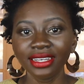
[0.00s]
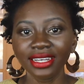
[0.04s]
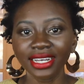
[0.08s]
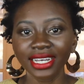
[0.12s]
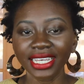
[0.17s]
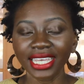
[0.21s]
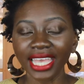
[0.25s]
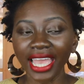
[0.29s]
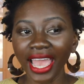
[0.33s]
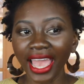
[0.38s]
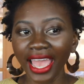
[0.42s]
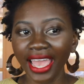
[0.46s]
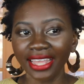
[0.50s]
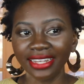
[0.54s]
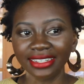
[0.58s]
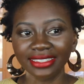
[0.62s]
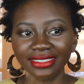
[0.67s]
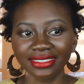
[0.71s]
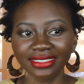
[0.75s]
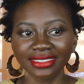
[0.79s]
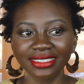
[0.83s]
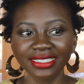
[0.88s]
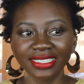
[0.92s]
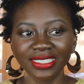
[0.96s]

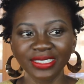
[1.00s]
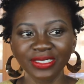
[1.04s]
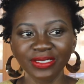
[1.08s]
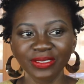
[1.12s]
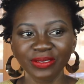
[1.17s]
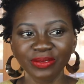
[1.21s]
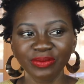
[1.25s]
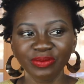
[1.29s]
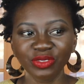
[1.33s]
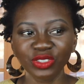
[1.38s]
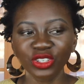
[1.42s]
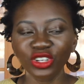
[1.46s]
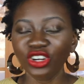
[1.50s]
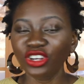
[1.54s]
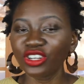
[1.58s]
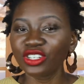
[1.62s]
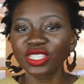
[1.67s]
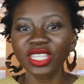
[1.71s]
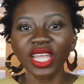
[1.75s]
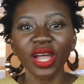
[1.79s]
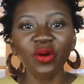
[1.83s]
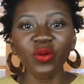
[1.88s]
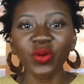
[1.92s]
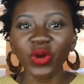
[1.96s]
Again, your
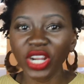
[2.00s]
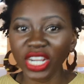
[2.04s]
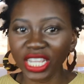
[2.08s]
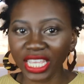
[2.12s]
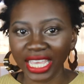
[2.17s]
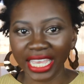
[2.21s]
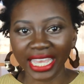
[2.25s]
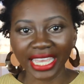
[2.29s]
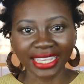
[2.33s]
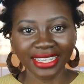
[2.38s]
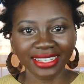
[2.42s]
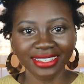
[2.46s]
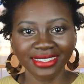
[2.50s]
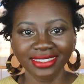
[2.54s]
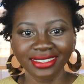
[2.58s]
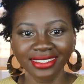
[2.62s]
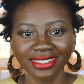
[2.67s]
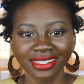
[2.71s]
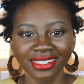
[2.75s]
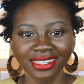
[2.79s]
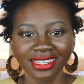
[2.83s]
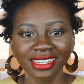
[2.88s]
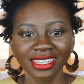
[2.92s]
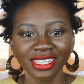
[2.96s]
girl's not working.
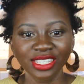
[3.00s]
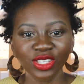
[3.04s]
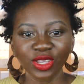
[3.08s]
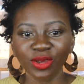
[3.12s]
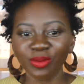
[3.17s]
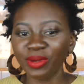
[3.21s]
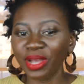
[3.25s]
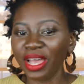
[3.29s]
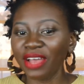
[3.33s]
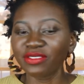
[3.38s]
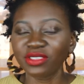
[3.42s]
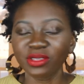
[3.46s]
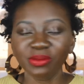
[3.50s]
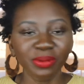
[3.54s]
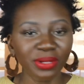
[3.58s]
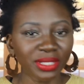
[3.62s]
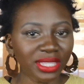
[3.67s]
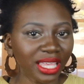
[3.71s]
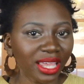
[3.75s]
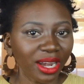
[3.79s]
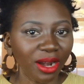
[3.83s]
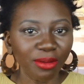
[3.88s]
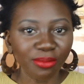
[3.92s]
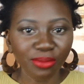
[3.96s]
So I'm gonna have to put
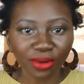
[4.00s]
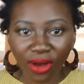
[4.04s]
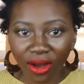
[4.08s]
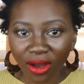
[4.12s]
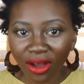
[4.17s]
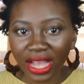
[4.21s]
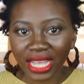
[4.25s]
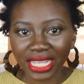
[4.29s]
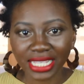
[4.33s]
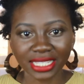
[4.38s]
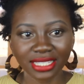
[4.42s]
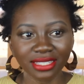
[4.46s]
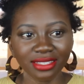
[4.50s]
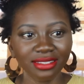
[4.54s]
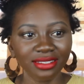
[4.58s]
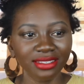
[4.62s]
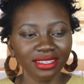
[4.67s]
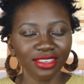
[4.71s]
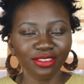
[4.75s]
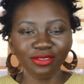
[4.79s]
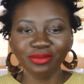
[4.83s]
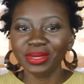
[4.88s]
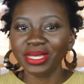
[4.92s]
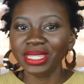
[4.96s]
that on pause.
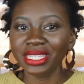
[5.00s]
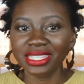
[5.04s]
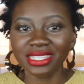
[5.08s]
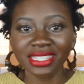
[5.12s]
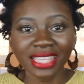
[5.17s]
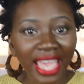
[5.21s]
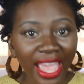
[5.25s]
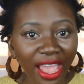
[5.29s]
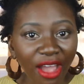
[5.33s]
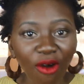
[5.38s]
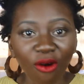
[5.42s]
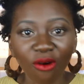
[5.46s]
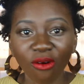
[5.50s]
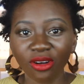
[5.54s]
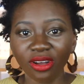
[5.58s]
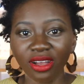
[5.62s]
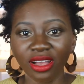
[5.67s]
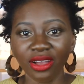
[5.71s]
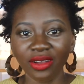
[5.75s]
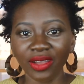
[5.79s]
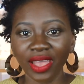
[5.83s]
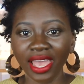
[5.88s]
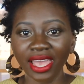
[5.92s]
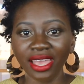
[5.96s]
Give me the sale.
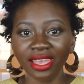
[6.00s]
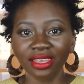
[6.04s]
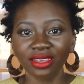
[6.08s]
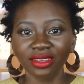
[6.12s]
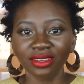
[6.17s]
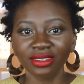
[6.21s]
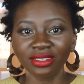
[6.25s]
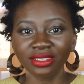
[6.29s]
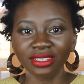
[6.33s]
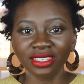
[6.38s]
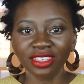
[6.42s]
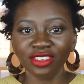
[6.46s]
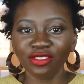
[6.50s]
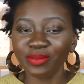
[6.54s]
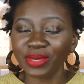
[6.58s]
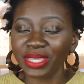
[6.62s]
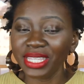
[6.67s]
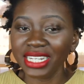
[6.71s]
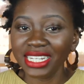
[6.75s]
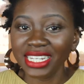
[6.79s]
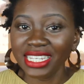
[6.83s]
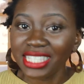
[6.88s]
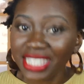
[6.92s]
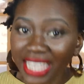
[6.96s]
Okay, give me
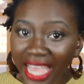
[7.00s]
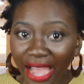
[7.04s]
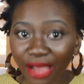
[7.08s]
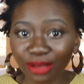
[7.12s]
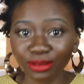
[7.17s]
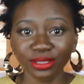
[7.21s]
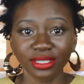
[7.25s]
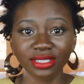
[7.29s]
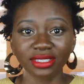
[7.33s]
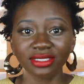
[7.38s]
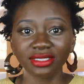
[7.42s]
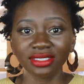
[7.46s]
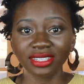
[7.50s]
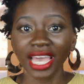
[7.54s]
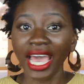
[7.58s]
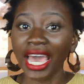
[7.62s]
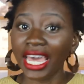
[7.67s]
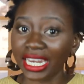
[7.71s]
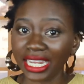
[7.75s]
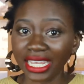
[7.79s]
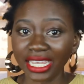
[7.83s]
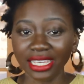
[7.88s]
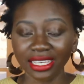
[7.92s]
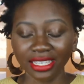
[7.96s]
the discount,
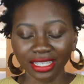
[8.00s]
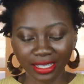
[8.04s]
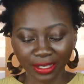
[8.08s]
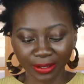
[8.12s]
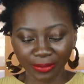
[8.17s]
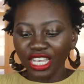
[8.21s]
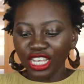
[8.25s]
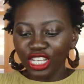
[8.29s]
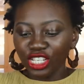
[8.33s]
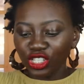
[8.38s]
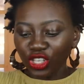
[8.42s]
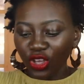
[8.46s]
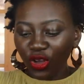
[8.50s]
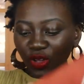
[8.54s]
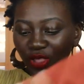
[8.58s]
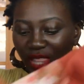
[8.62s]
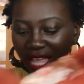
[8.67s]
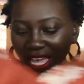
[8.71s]
honey. So